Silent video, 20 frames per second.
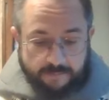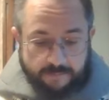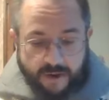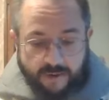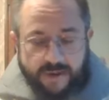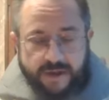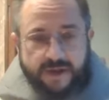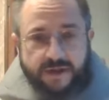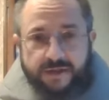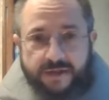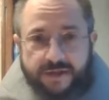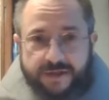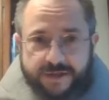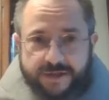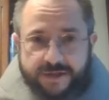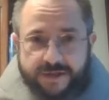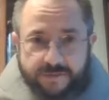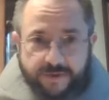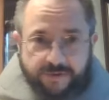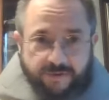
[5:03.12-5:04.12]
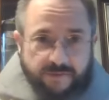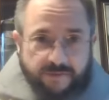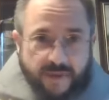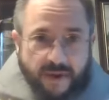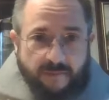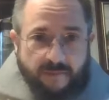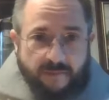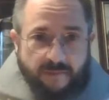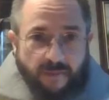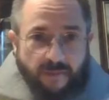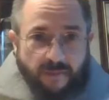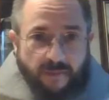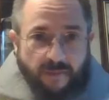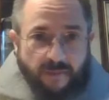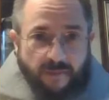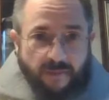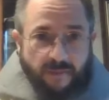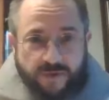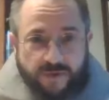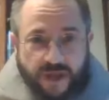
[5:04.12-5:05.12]
Mary and Elizabeth, remember,
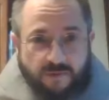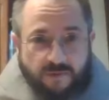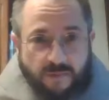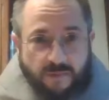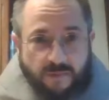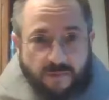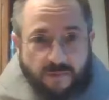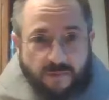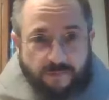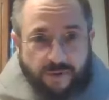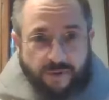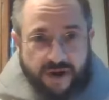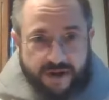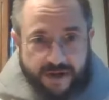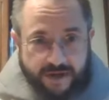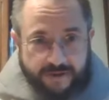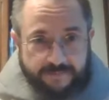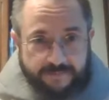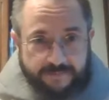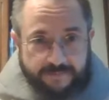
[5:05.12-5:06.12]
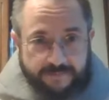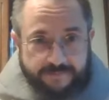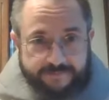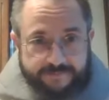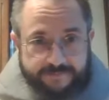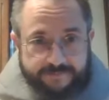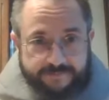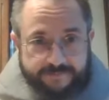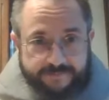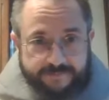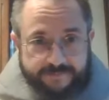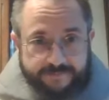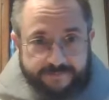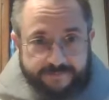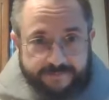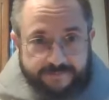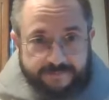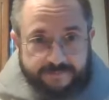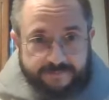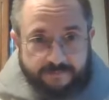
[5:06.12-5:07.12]
met when they were both pregnant.
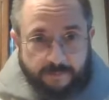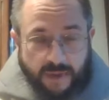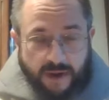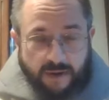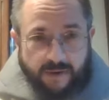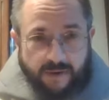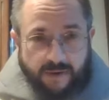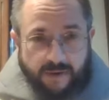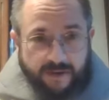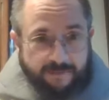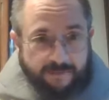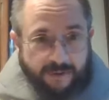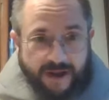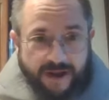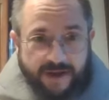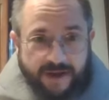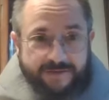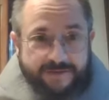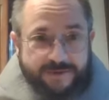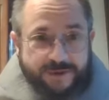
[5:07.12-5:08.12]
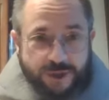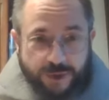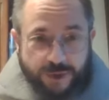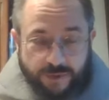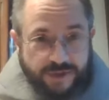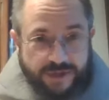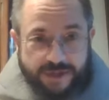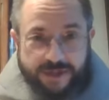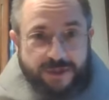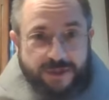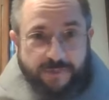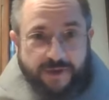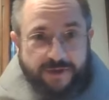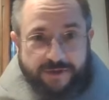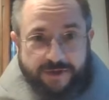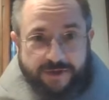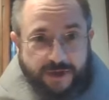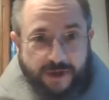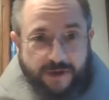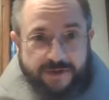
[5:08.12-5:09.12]
Mary ran to
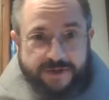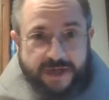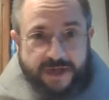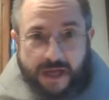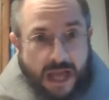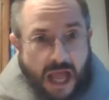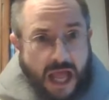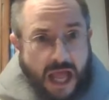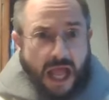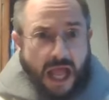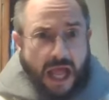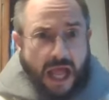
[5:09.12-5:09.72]
Elizabeth to go say,